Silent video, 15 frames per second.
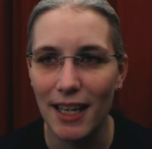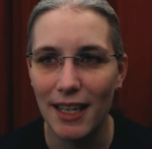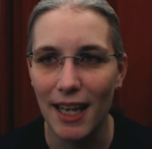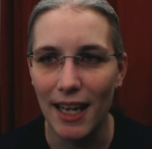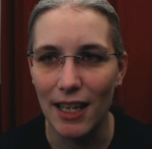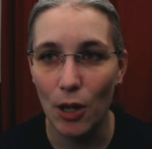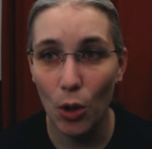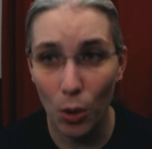And
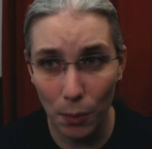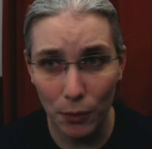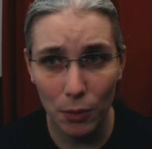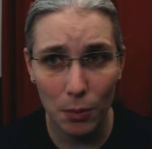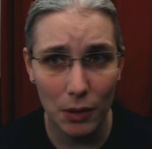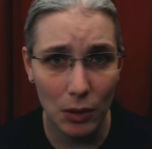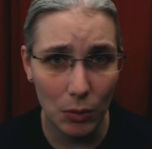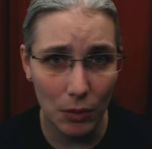I hope
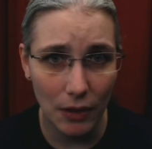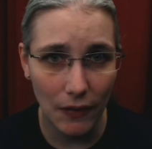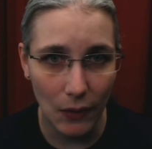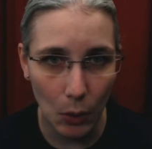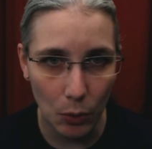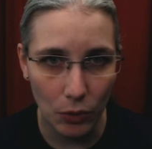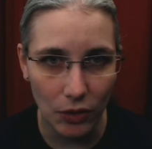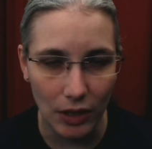to be doing
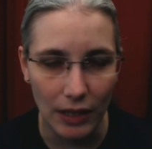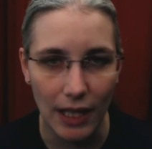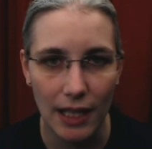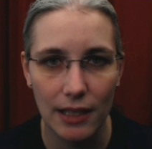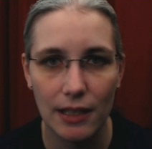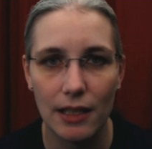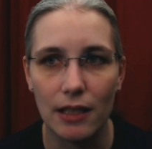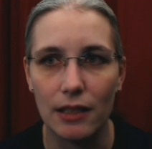those
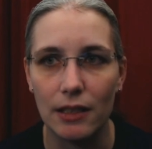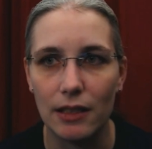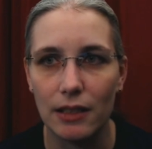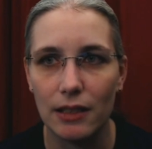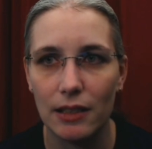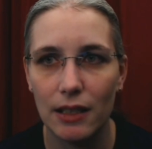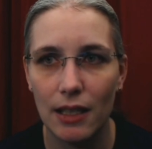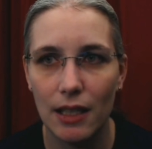again uh,